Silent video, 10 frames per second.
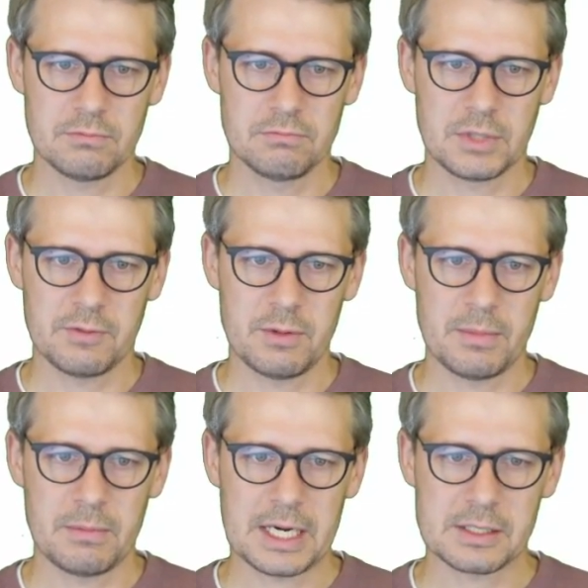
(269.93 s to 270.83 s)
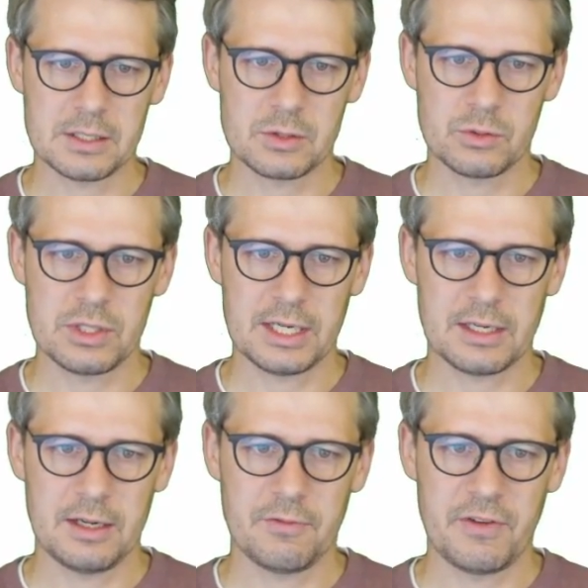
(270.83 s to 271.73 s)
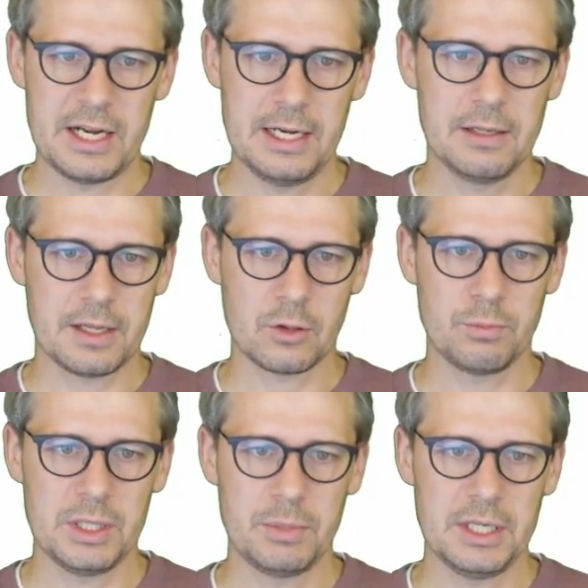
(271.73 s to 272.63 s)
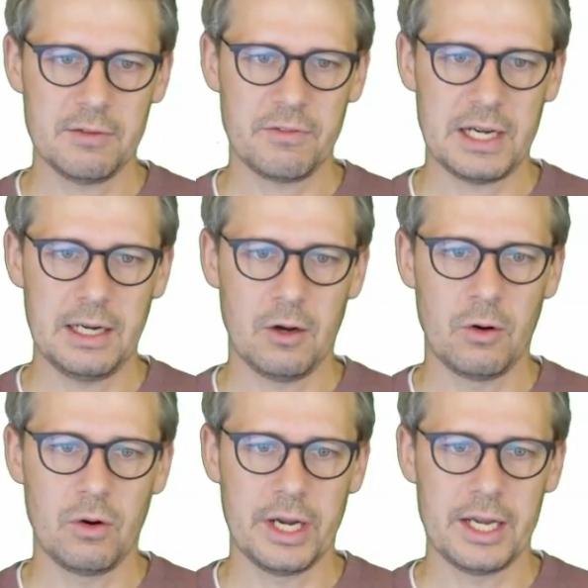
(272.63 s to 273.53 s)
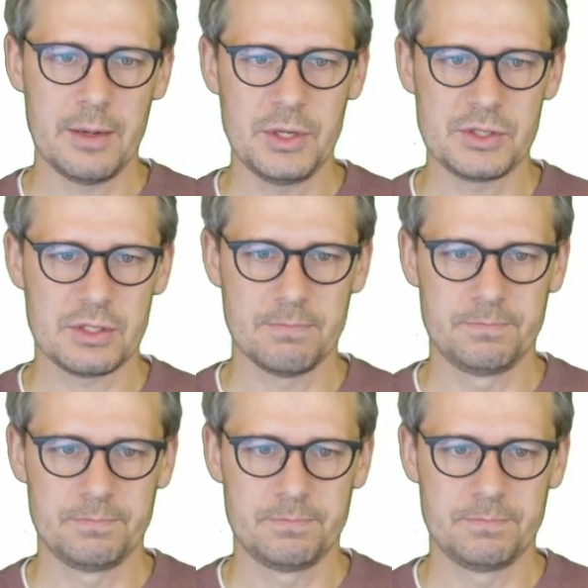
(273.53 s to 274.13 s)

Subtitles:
give them access to select a file. That could be a PDF file or an image.